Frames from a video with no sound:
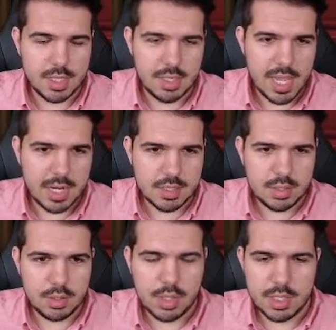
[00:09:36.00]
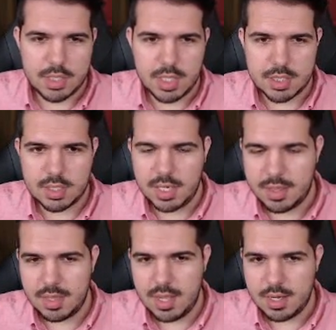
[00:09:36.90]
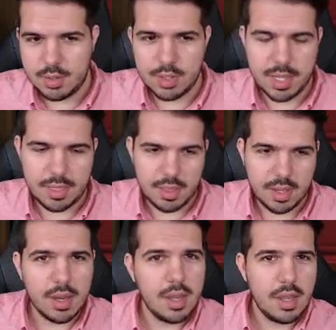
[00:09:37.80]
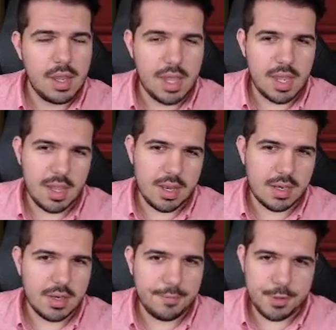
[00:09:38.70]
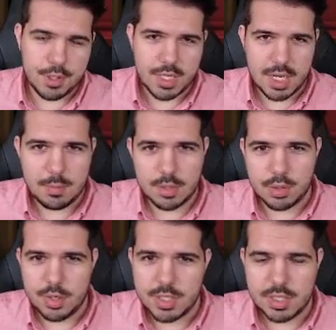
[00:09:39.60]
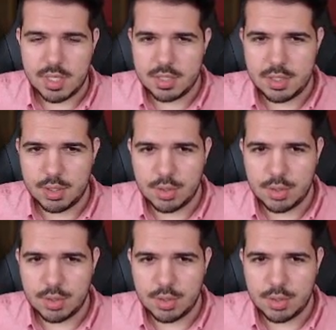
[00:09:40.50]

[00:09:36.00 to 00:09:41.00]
like in action, you can just click there and you get there. And if you got any more questions, you